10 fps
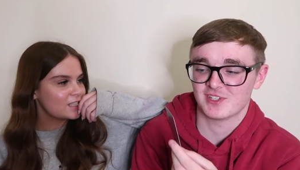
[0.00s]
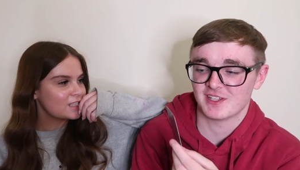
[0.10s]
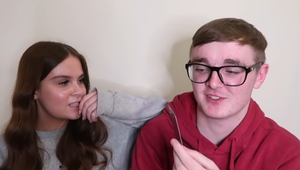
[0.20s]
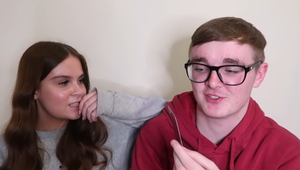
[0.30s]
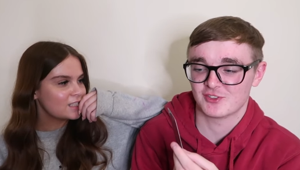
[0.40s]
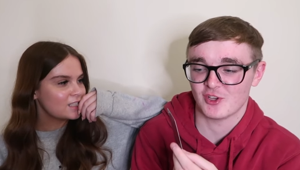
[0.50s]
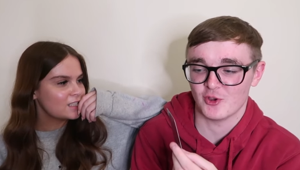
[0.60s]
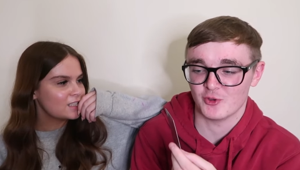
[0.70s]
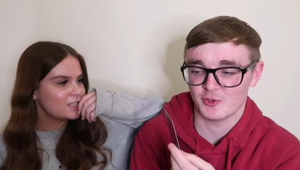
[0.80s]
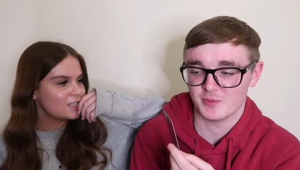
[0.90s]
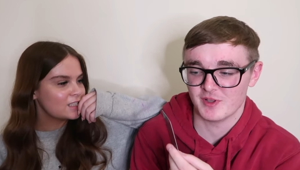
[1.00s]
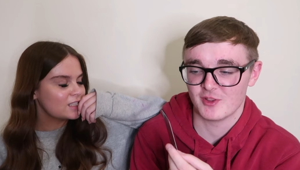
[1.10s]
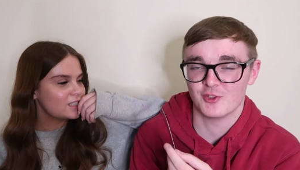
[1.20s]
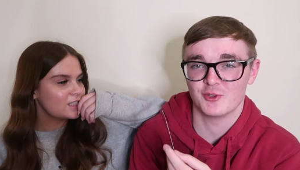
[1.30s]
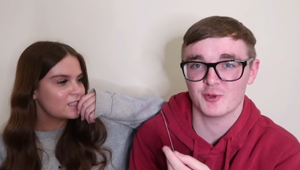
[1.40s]
Speaker 1: Santa's home,
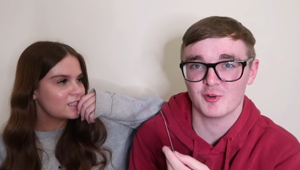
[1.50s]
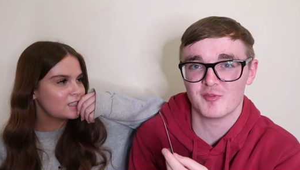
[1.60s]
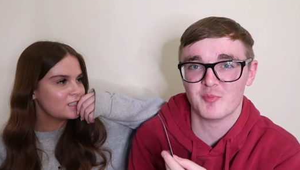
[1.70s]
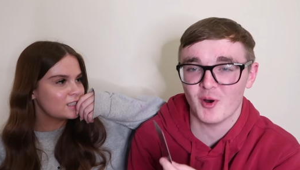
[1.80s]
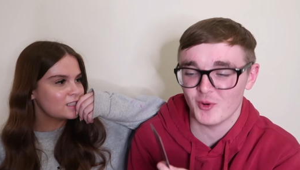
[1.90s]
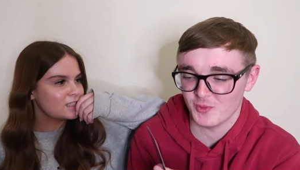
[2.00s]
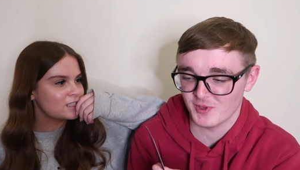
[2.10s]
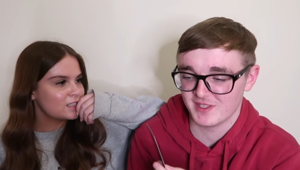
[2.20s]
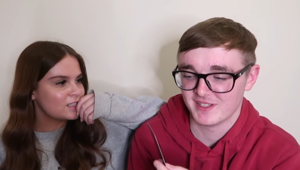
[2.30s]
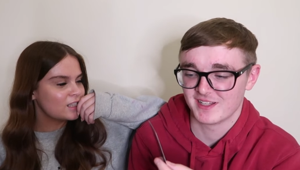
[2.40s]
the North Pole?